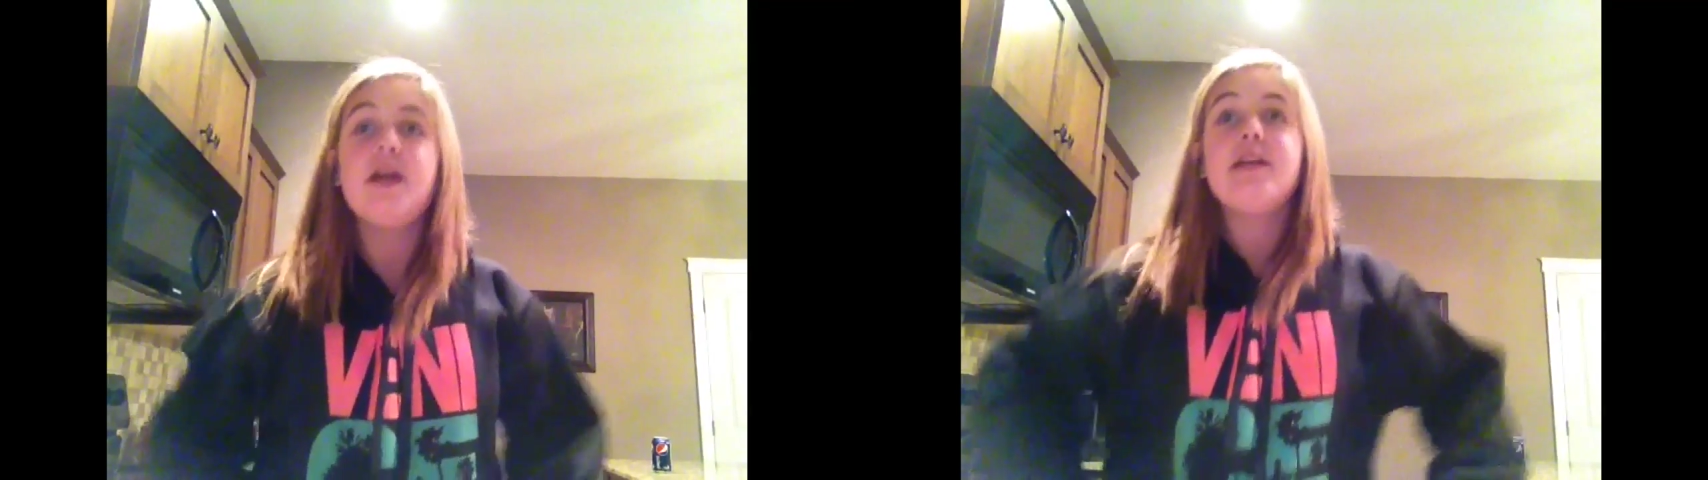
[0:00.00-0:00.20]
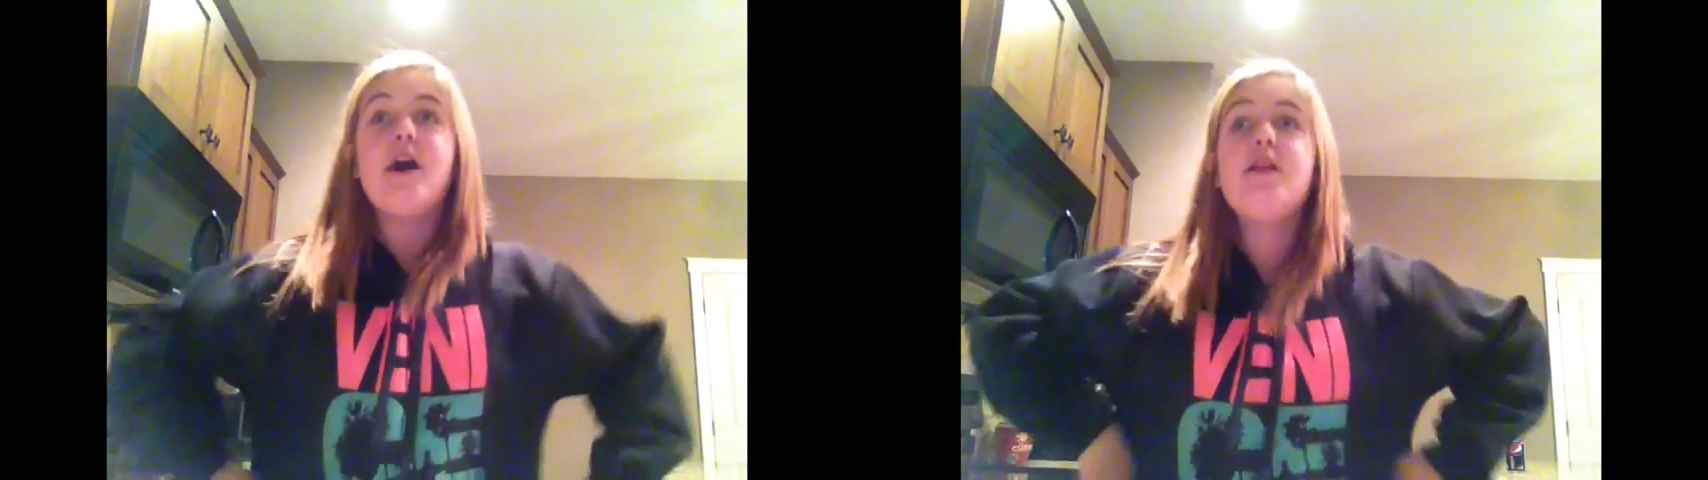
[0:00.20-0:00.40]

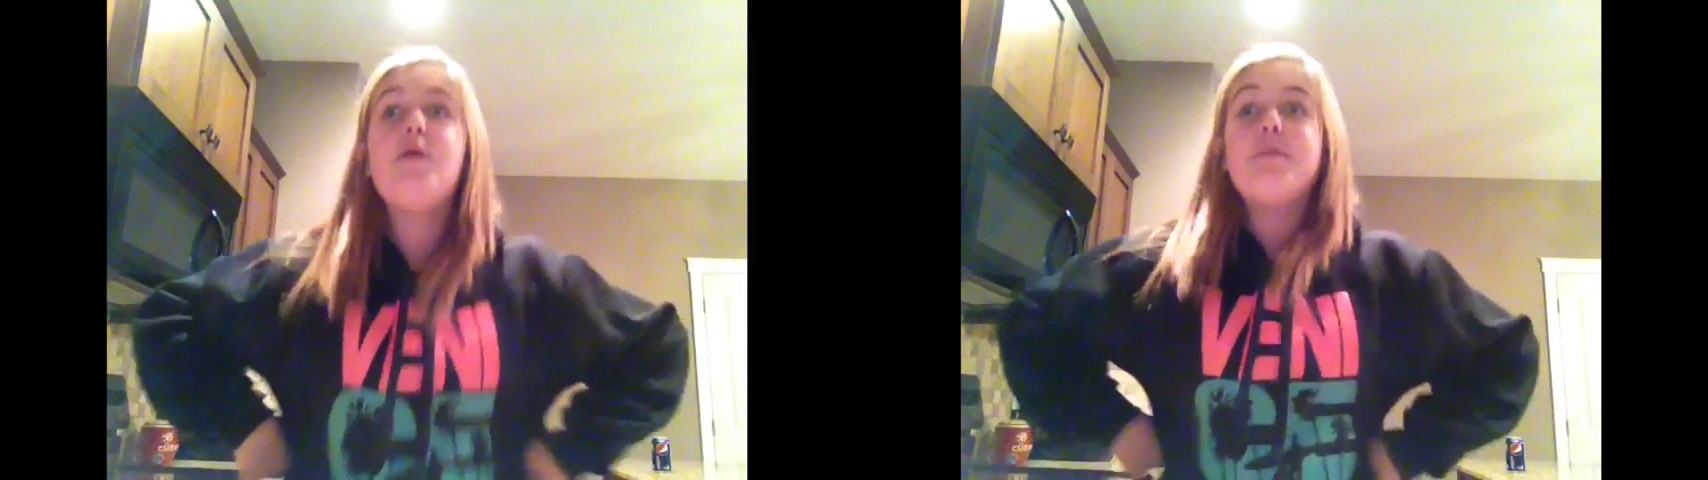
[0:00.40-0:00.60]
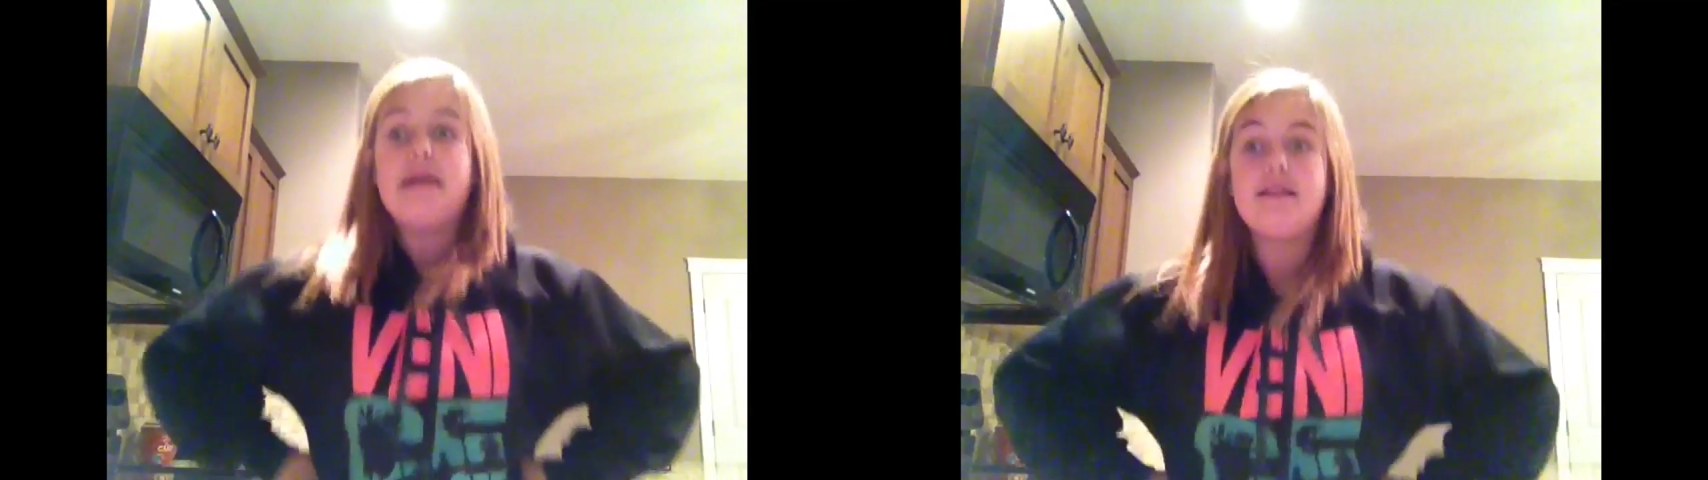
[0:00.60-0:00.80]

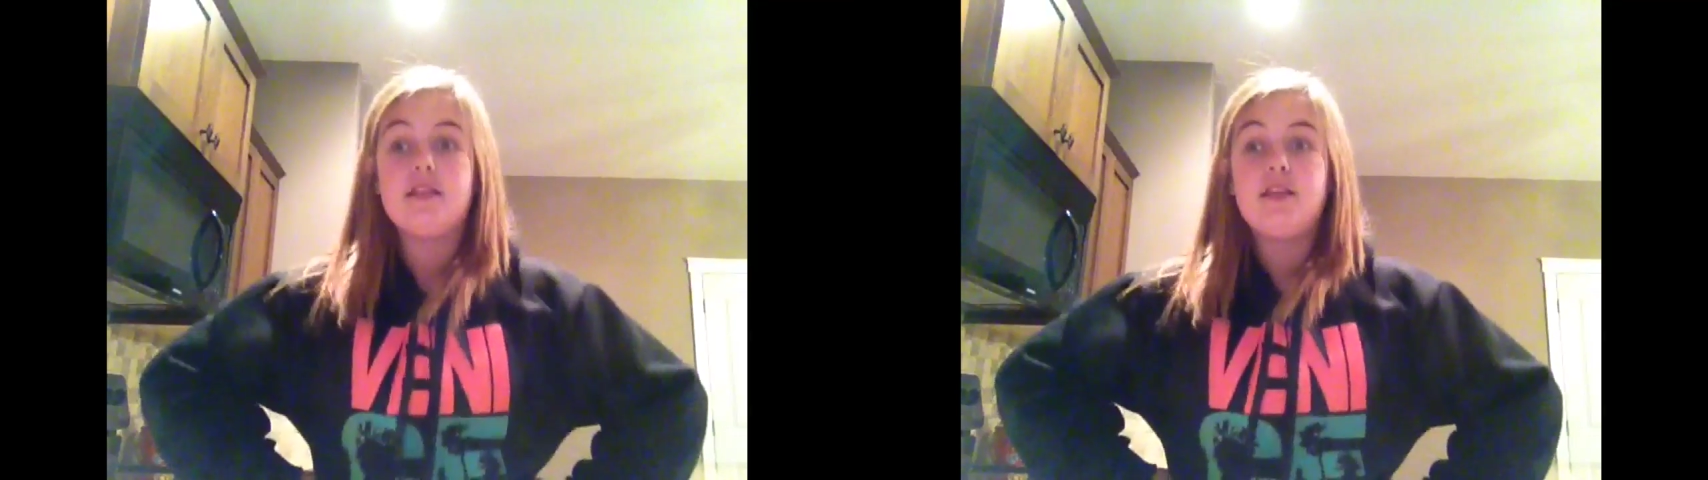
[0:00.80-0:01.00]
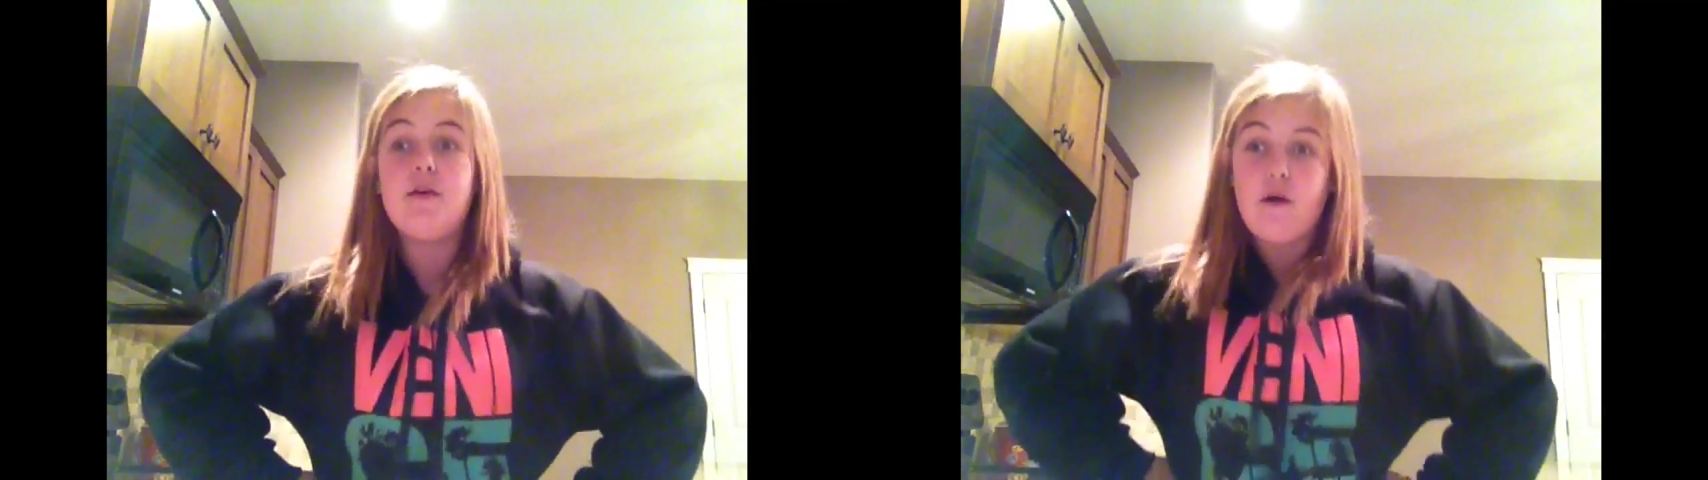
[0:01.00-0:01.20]
YOLO
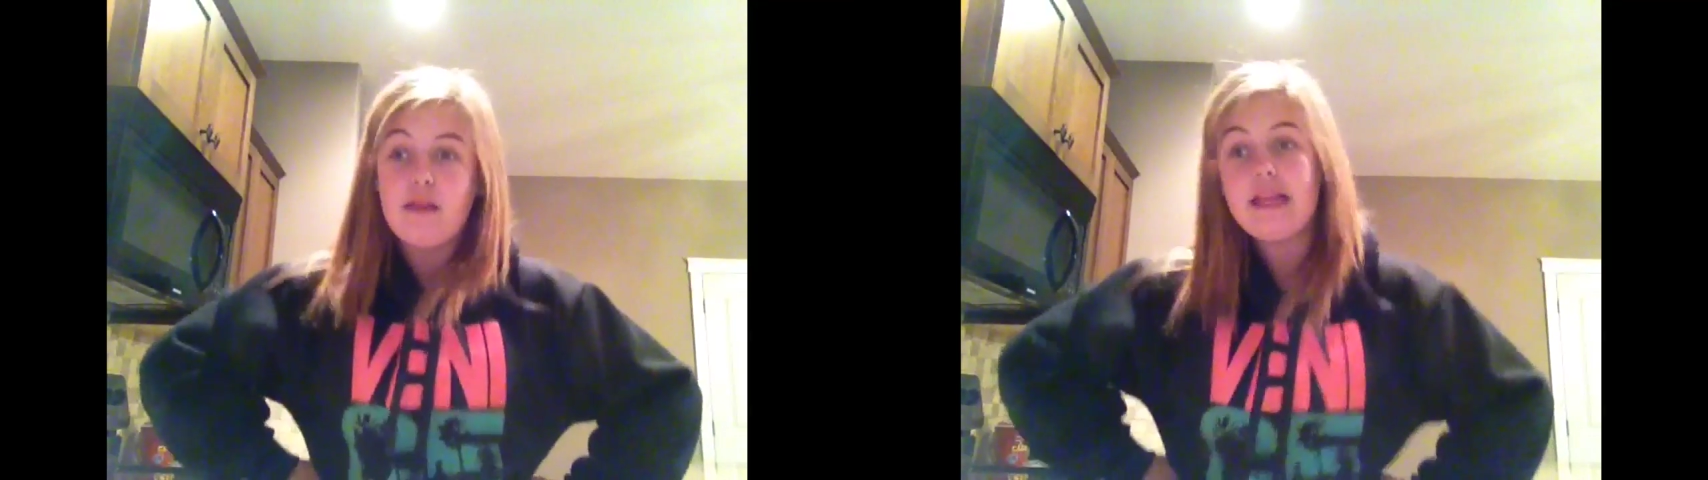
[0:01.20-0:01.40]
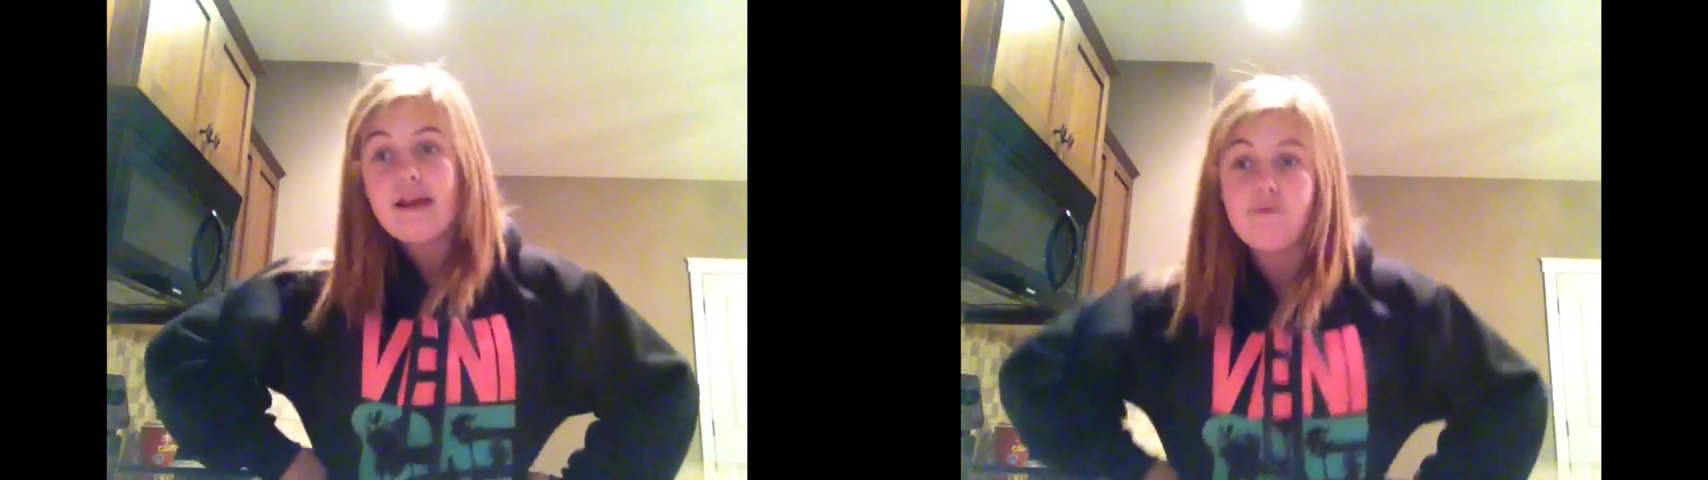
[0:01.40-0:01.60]
means you
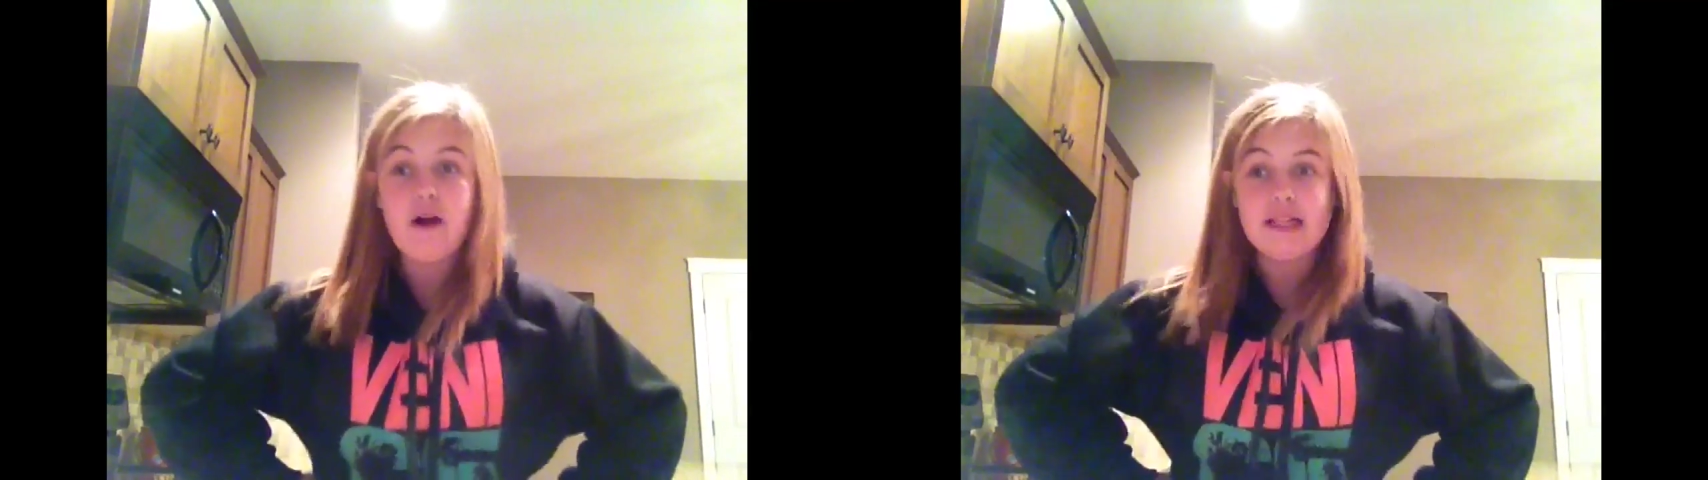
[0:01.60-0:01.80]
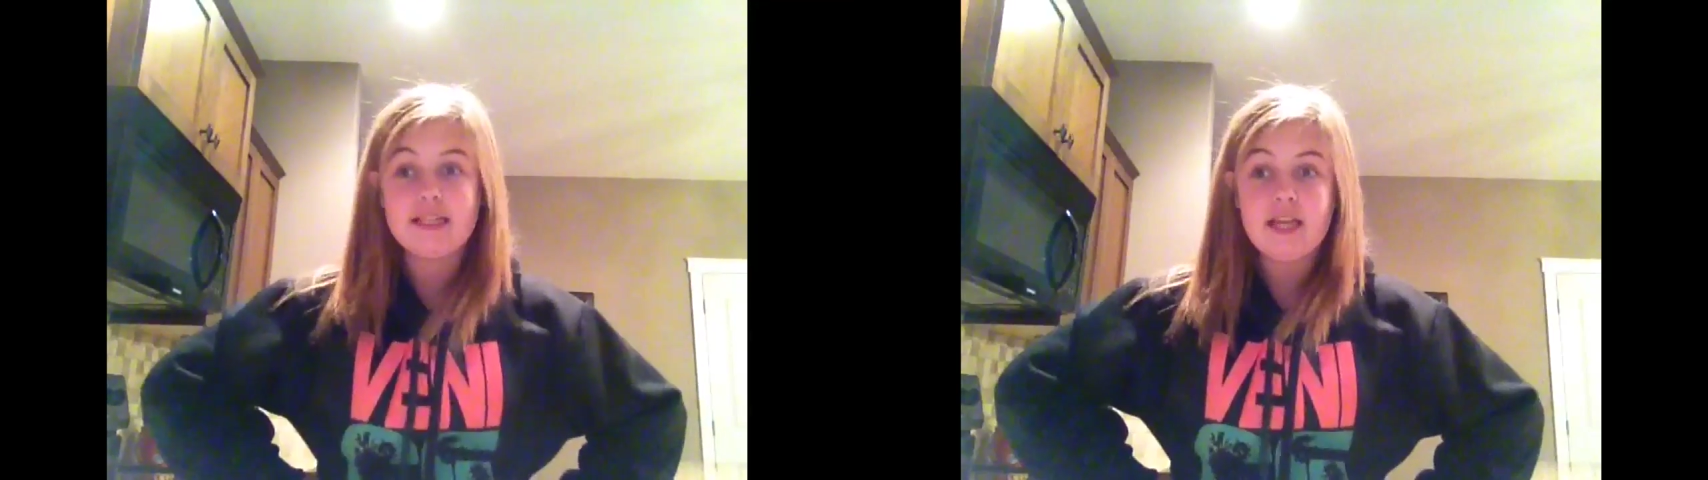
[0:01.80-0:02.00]
only live
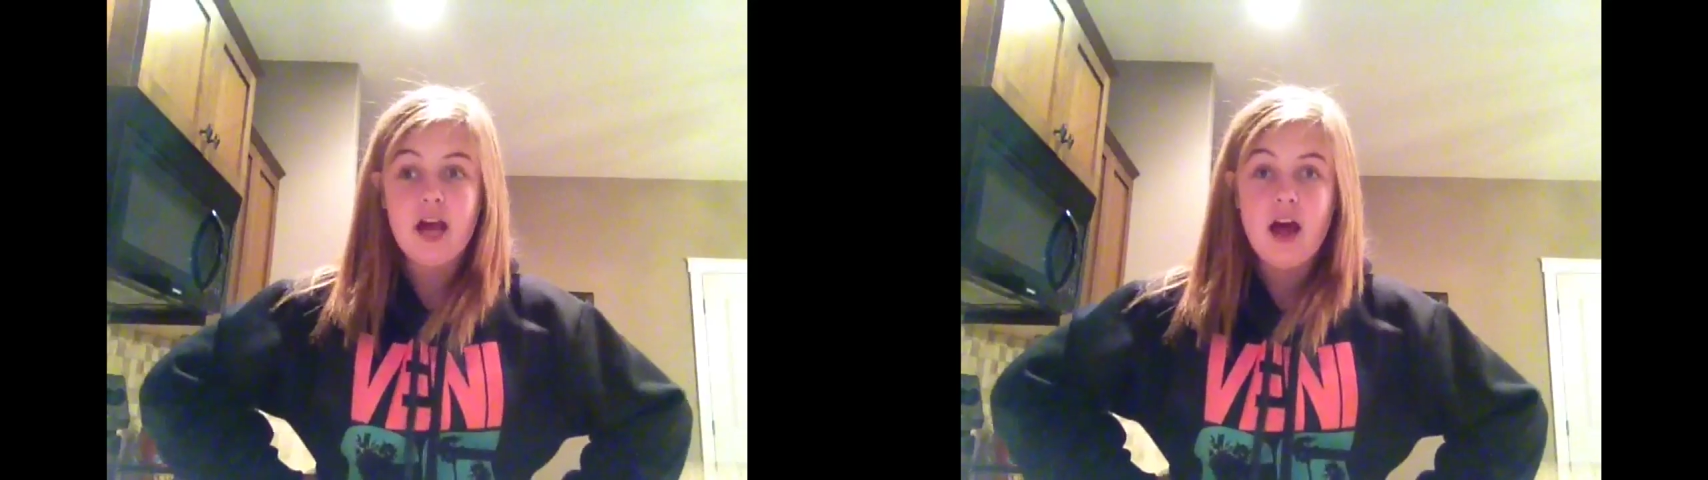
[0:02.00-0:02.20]
once.